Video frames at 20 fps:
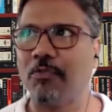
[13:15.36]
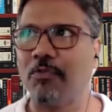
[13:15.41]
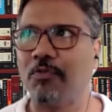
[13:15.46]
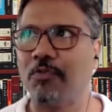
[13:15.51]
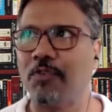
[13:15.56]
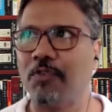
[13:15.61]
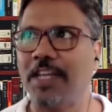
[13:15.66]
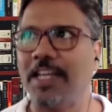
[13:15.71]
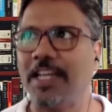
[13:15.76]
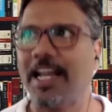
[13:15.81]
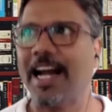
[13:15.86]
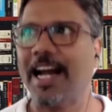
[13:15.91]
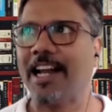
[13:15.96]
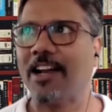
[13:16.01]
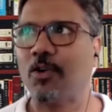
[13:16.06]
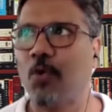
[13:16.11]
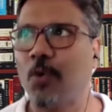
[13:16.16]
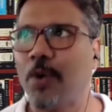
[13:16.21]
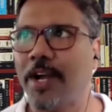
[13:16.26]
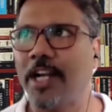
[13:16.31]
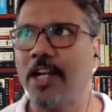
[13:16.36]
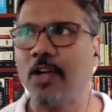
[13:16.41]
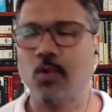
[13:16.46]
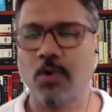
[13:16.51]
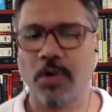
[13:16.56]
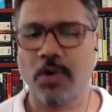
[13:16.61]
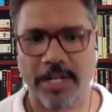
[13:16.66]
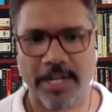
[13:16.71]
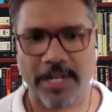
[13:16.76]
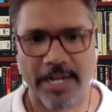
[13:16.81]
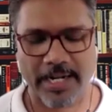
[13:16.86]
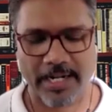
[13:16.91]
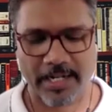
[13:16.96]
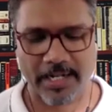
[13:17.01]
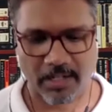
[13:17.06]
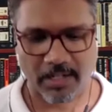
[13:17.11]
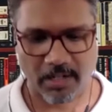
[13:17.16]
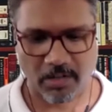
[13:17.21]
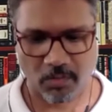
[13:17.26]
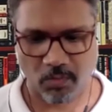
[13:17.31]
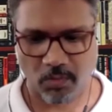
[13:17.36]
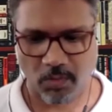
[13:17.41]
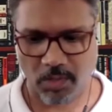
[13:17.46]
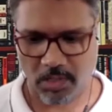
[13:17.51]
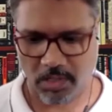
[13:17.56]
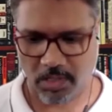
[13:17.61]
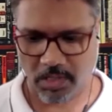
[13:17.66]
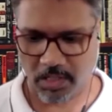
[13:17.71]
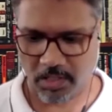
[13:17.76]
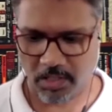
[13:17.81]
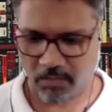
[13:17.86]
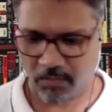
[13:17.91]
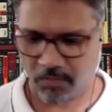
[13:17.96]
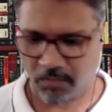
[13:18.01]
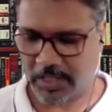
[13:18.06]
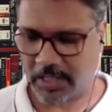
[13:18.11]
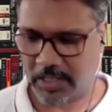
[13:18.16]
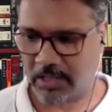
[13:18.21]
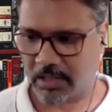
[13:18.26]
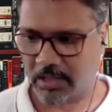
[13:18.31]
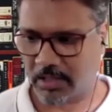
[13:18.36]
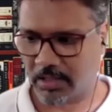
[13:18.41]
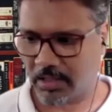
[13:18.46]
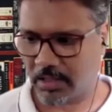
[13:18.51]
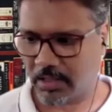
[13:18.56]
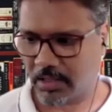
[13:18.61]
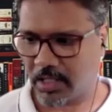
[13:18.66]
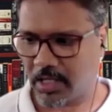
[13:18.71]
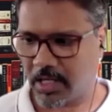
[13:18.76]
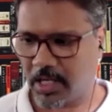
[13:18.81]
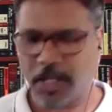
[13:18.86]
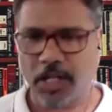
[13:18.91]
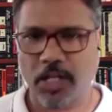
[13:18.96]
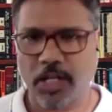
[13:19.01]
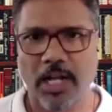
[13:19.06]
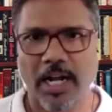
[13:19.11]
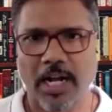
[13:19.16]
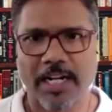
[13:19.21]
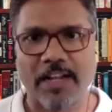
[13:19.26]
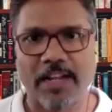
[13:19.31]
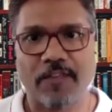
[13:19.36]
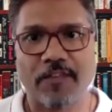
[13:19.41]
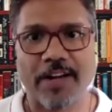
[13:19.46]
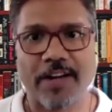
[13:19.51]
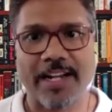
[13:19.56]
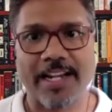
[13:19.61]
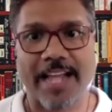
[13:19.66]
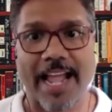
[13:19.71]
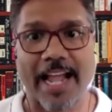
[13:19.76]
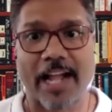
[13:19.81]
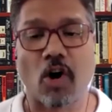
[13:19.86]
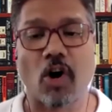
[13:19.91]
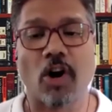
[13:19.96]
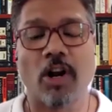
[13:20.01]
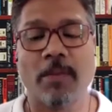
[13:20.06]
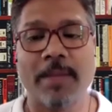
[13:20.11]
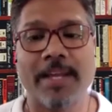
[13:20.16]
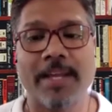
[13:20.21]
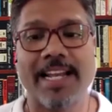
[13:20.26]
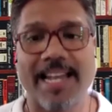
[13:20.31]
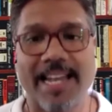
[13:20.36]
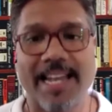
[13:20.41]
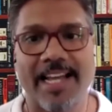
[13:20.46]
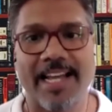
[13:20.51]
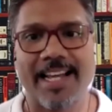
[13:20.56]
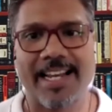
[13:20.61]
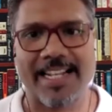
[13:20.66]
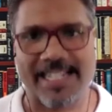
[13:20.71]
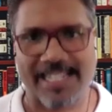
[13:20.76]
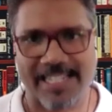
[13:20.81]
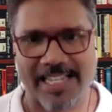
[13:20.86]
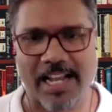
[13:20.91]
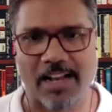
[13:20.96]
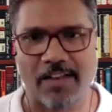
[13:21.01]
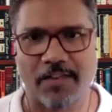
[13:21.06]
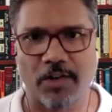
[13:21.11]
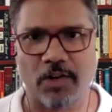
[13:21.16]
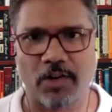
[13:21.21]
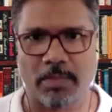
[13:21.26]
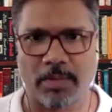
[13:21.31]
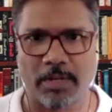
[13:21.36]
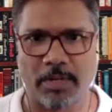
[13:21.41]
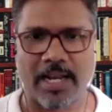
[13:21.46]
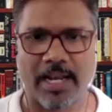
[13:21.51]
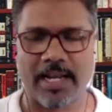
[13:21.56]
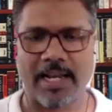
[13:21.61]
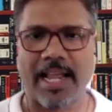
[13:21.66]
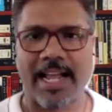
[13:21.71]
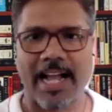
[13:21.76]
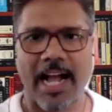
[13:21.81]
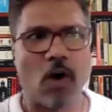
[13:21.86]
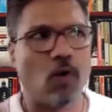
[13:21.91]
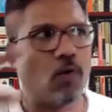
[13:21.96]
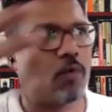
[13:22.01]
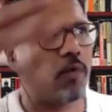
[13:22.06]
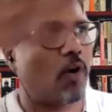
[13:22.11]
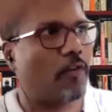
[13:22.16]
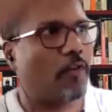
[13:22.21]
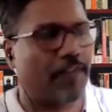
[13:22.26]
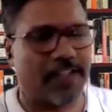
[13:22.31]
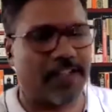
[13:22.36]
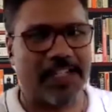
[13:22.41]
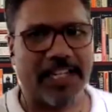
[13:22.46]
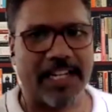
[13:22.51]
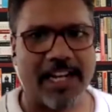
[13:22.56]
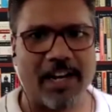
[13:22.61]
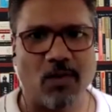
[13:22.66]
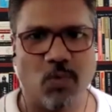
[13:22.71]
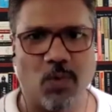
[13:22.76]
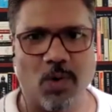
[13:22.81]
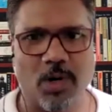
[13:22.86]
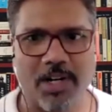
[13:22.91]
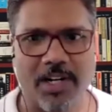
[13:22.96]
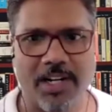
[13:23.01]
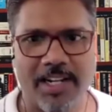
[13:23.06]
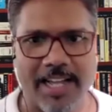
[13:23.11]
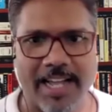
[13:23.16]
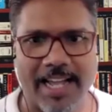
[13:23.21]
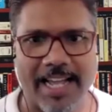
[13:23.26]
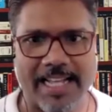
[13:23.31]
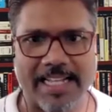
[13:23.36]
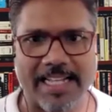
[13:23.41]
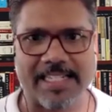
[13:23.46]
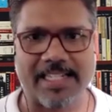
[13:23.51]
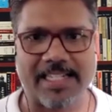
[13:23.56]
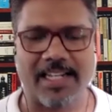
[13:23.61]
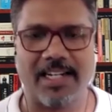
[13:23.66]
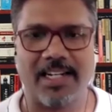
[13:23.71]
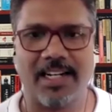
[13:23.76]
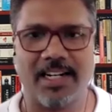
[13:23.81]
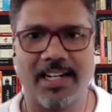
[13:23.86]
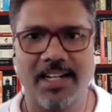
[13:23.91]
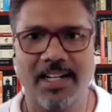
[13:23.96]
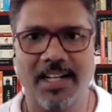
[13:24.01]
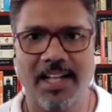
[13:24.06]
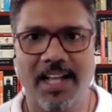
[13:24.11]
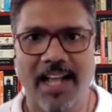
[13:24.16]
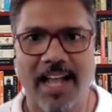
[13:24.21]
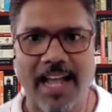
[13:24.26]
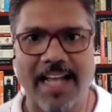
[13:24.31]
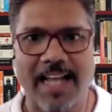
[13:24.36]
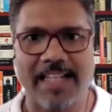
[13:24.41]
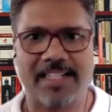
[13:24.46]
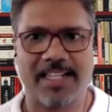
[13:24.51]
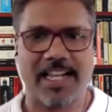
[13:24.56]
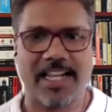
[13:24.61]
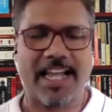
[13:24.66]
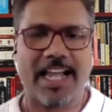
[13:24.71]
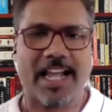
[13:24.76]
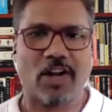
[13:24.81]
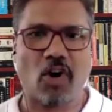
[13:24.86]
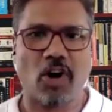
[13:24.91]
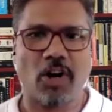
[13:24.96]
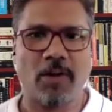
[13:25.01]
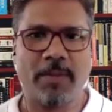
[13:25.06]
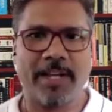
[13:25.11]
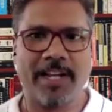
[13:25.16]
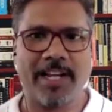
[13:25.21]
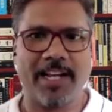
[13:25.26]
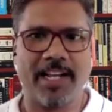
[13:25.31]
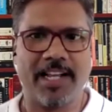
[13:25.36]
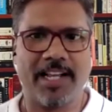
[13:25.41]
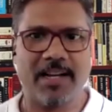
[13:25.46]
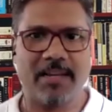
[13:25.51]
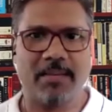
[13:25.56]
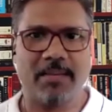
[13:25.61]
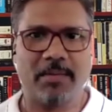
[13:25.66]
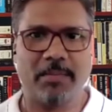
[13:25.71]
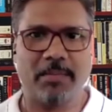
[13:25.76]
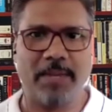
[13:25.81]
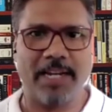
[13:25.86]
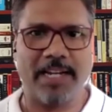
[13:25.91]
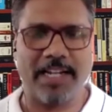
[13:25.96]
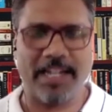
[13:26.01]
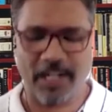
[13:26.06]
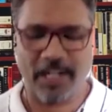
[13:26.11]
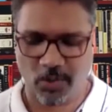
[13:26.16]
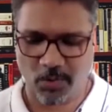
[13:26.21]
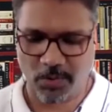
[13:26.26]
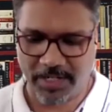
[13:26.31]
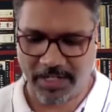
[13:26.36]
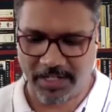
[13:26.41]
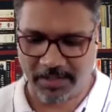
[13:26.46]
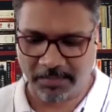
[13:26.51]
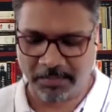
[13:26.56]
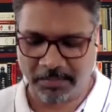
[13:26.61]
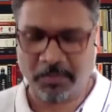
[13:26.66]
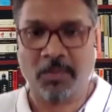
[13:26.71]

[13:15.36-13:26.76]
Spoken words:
we are going to create a world with a different economical layer itself, but like how a physical world has an economical layer built into it.